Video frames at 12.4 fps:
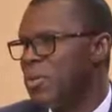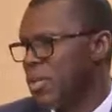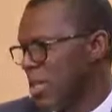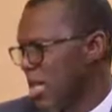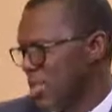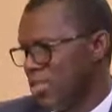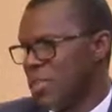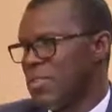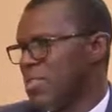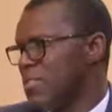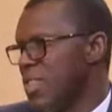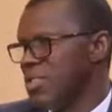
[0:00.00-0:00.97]
He gets all
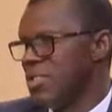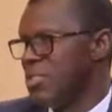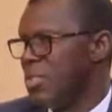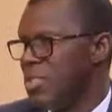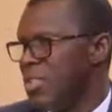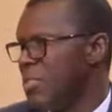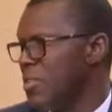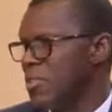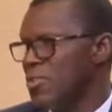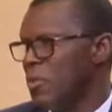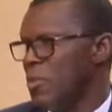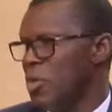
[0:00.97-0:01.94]
these necessary details
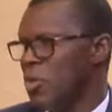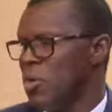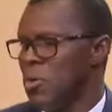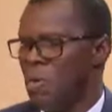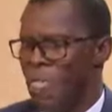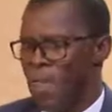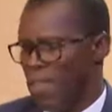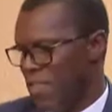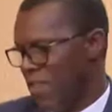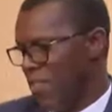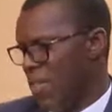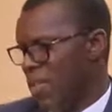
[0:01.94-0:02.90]
from you.
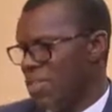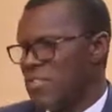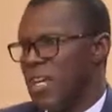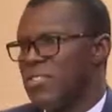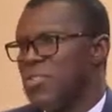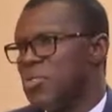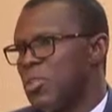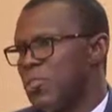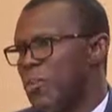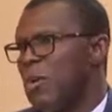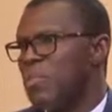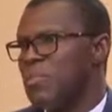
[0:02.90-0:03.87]
Then there are the statutory
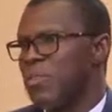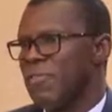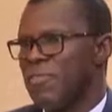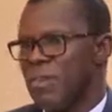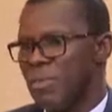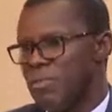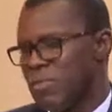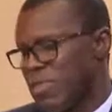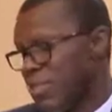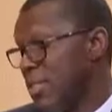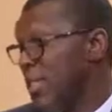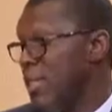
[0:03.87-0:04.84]
forms. The form
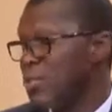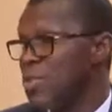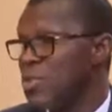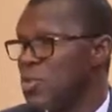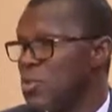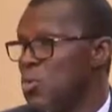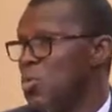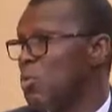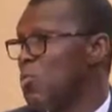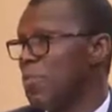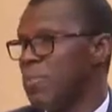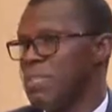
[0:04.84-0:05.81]

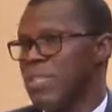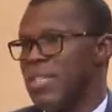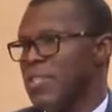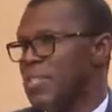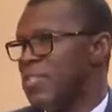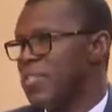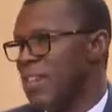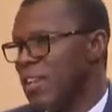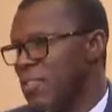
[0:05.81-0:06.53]
CAC2, from CAC7.